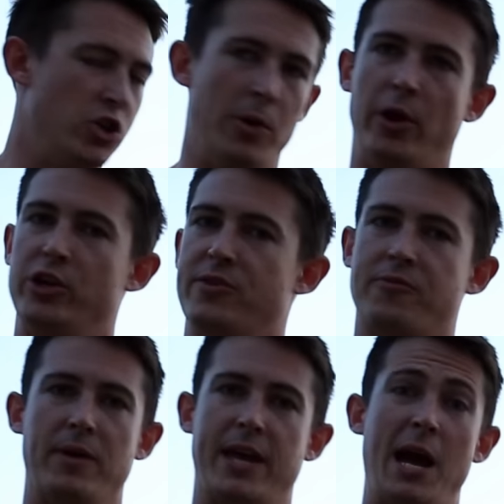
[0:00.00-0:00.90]
terminology
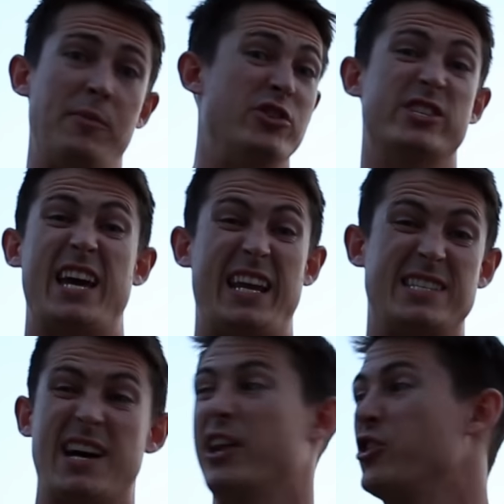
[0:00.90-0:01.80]
from the game, you're just getting
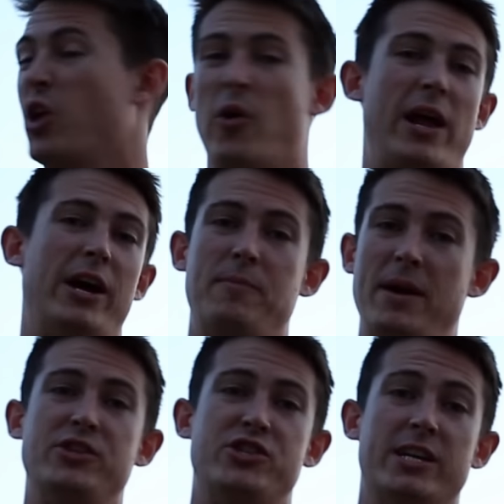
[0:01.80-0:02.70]
started, you're going out, you're
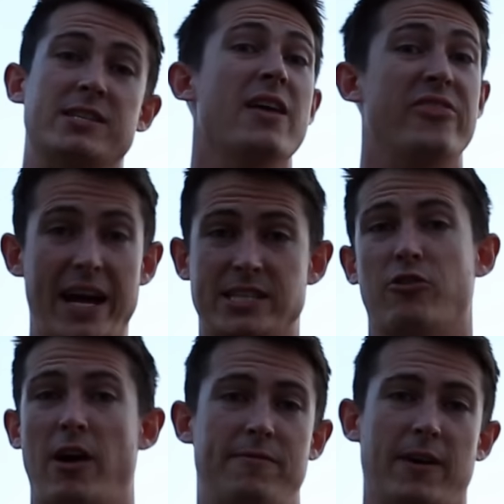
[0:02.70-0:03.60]
meeting chicks, that's
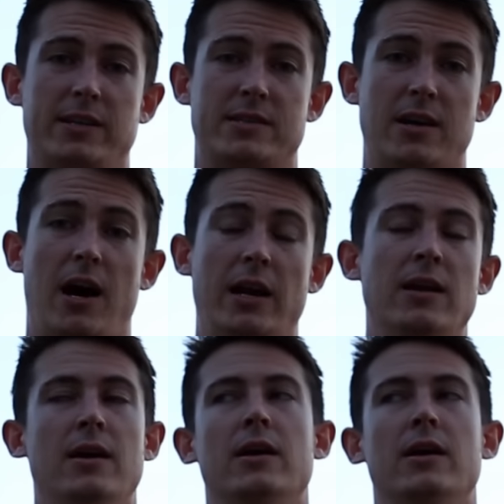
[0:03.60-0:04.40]
a great fucking start.